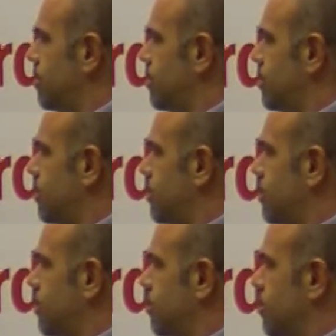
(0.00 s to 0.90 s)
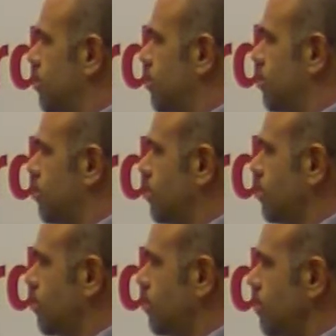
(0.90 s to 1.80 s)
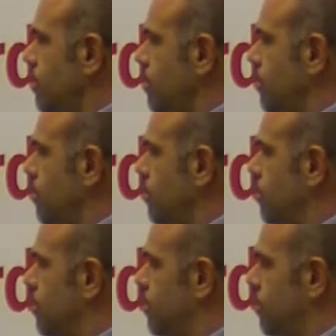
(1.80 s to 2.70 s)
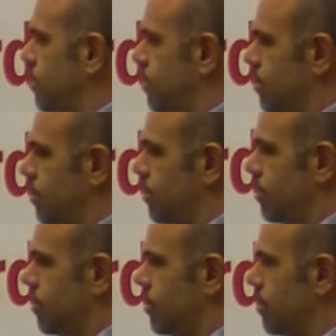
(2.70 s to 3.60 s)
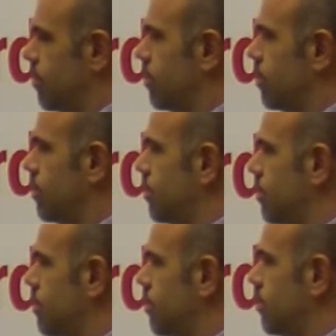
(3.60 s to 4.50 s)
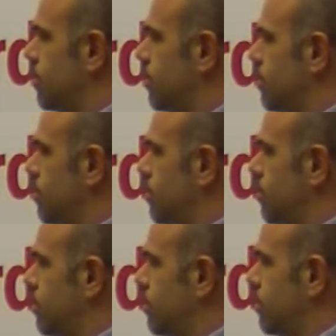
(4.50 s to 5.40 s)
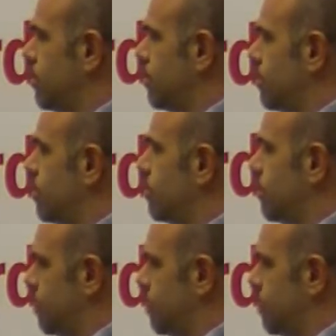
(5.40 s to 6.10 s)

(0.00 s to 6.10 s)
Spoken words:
This person isn't speaking.